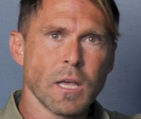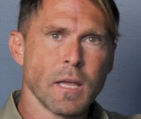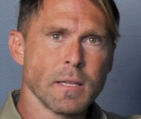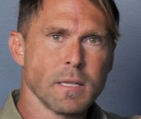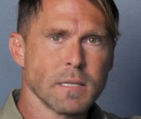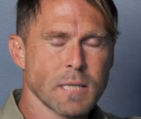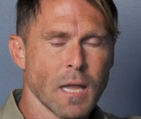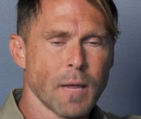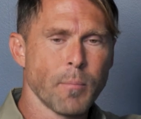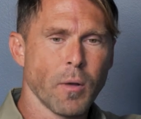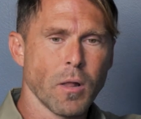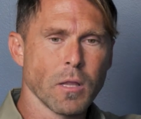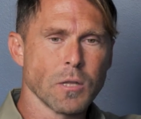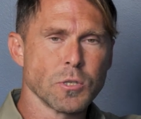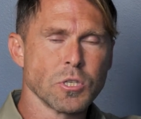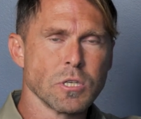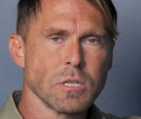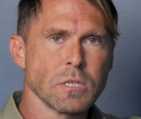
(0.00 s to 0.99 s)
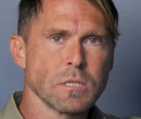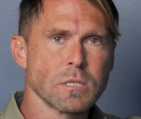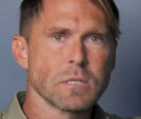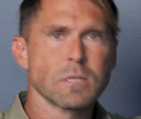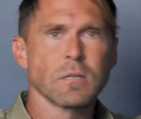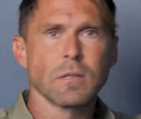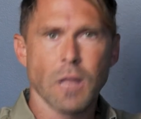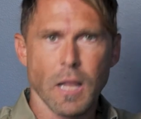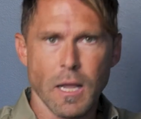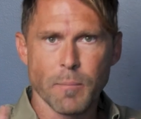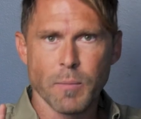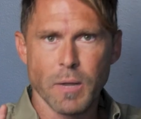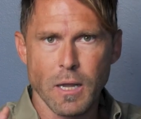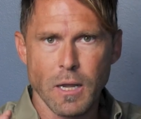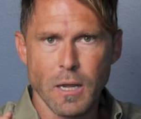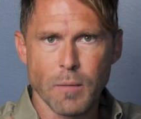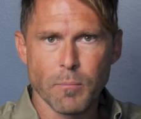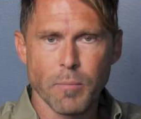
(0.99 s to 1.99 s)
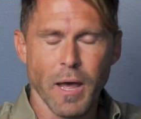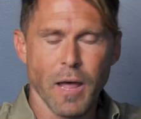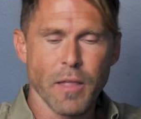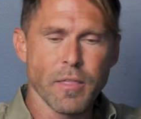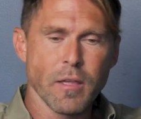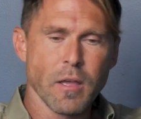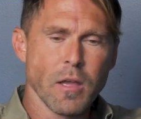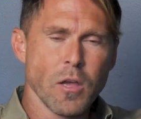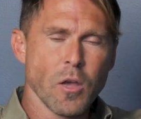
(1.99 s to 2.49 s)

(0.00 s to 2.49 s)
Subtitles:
and these typologies, like being an empath,